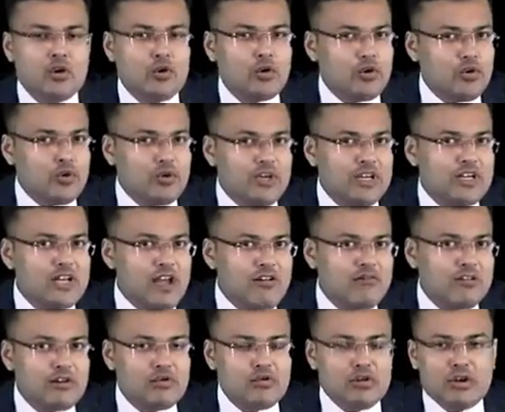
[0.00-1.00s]
colonic
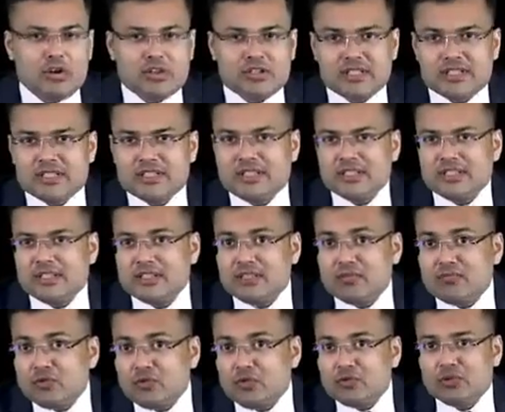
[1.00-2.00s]
diverticulosis, this is the
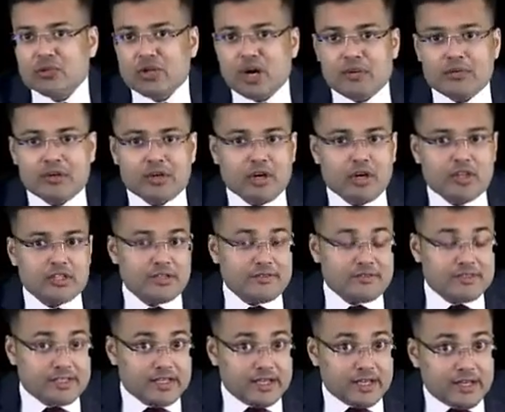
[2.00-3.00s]
most common cause of
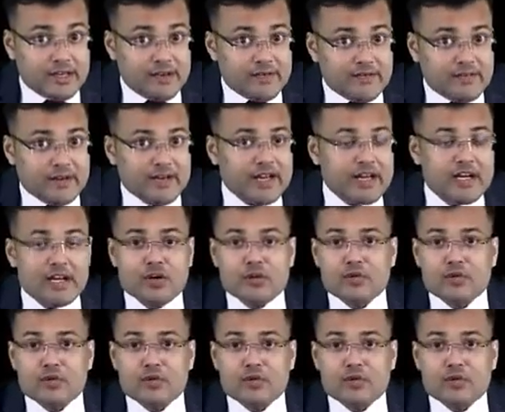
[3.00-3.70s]
significant